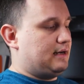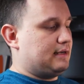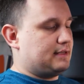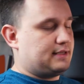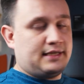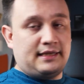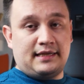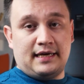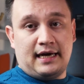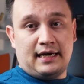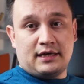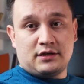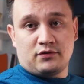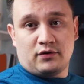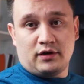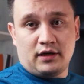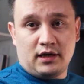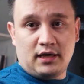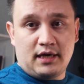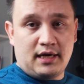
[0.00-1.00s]
see the
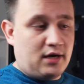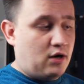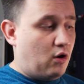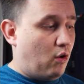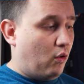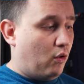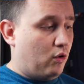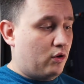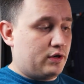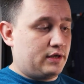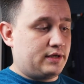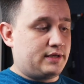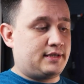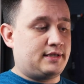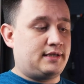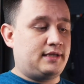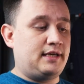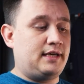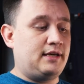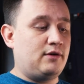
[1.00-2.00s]
answer, or
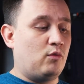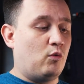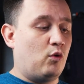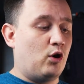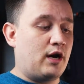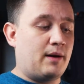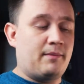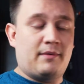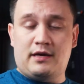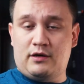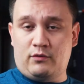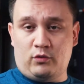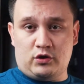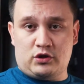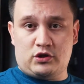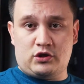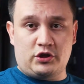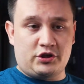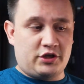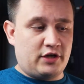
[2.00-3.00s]
see what I
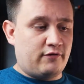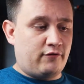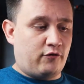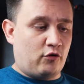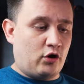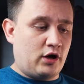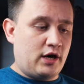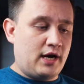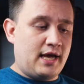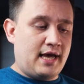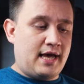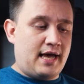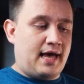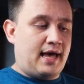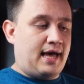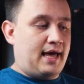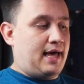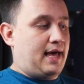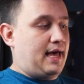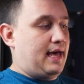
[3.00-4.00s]
was searching for,
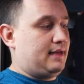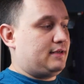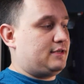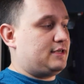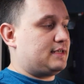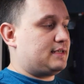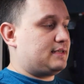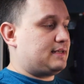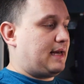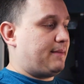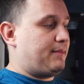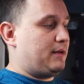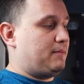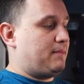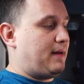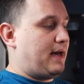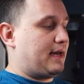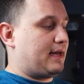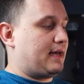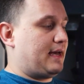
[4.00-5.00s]
and just tap it
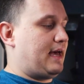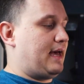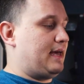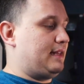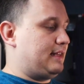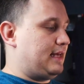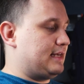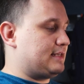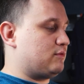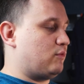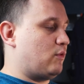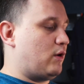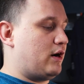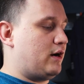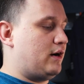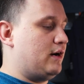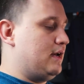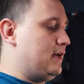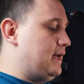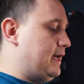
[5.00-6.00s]
back. And that's
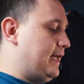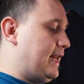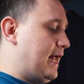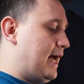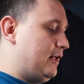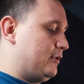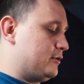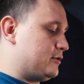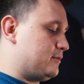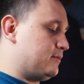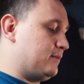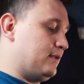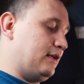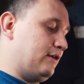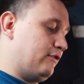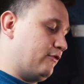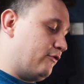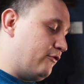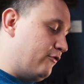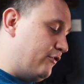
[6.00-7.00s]
where it helps
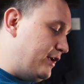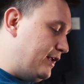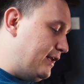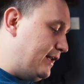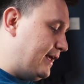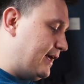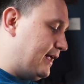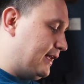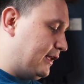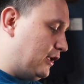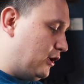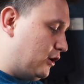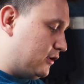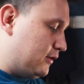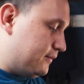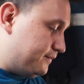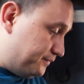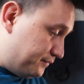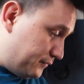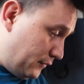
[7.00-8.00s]
really a lot
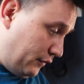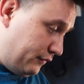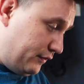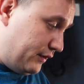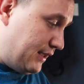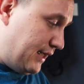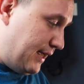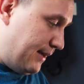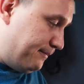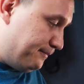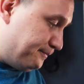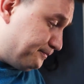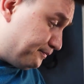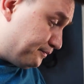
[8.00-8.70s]
of the time.